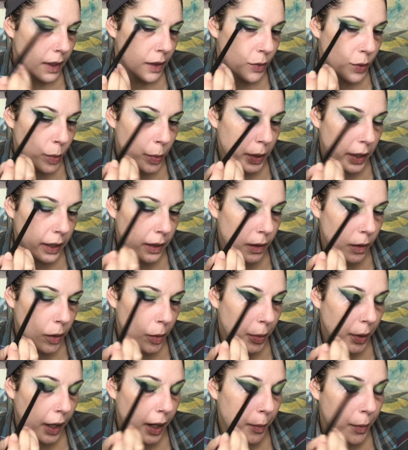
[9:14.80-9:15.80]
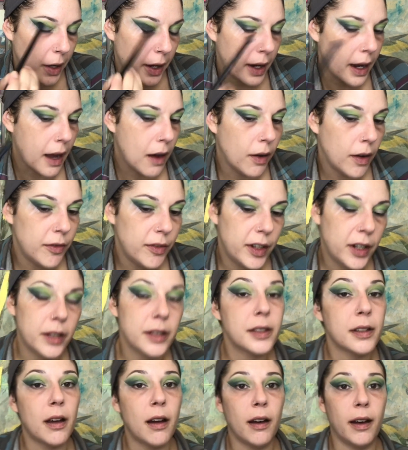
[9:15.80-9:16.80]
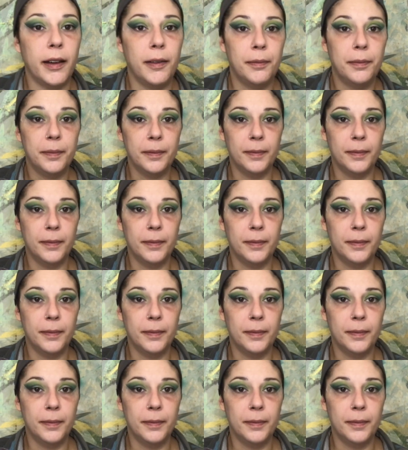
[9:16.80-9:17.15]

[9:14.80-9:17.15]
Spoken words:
If you're playing the home game right now, I'm very sorry.